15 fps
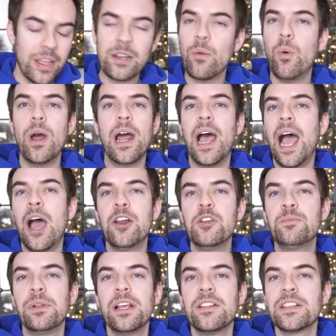Like what, how do you
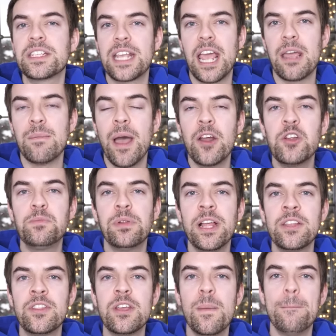play this game? How do you
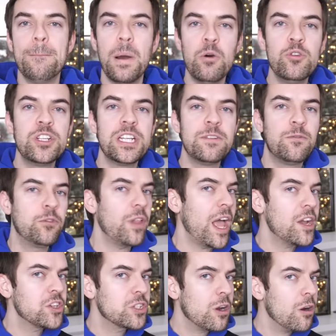play the emoji
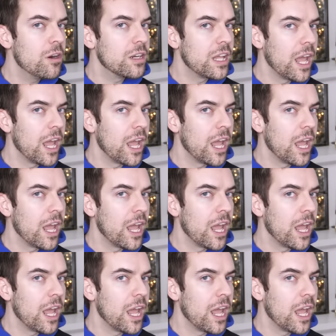flashcard